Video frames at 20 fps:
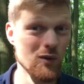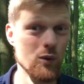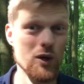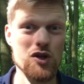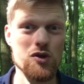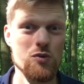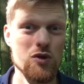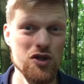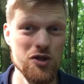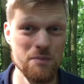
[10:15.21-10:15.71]

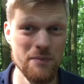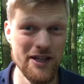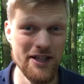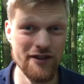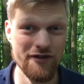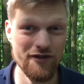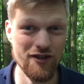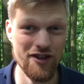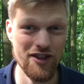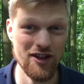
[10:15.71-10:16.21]
which was
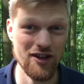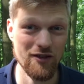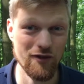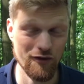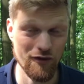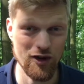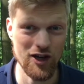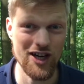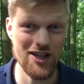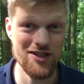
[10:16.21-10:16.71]
better
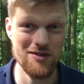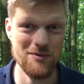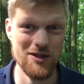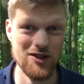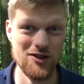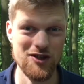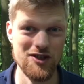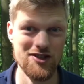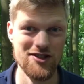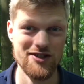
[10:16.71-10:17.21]
for us
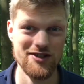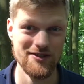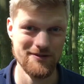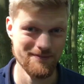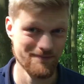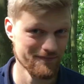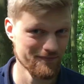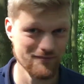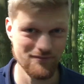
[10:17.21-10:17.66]
because